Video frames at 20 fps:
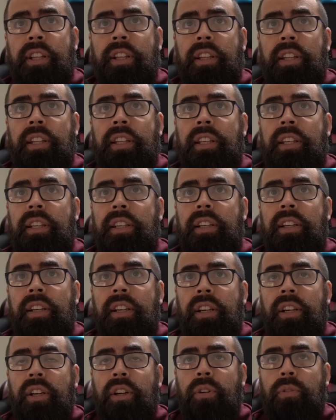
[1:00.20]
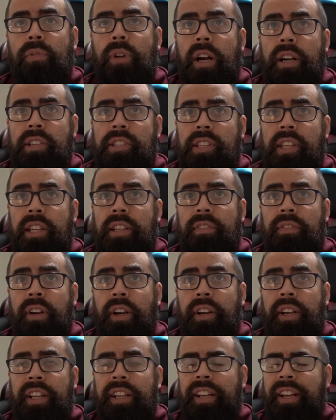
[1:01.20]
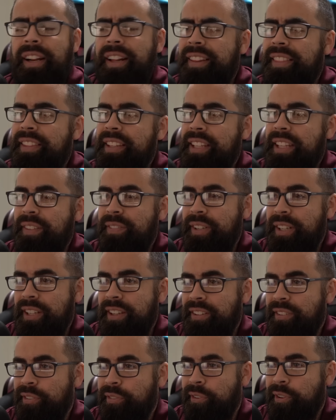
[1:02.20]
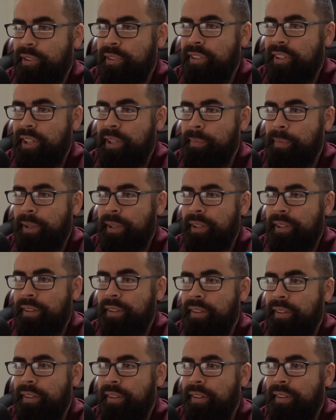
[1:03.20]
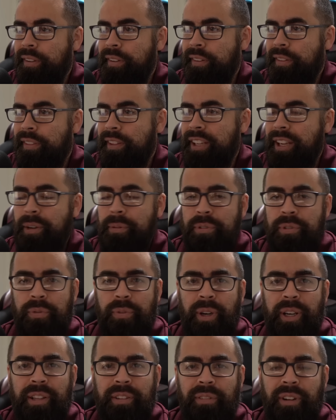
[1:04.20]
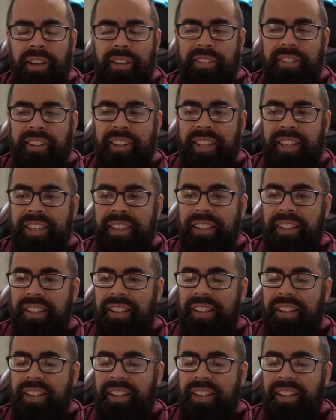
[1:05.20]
the Rock Slide variant, and I think even in this first game, I think I was running Rock Slide.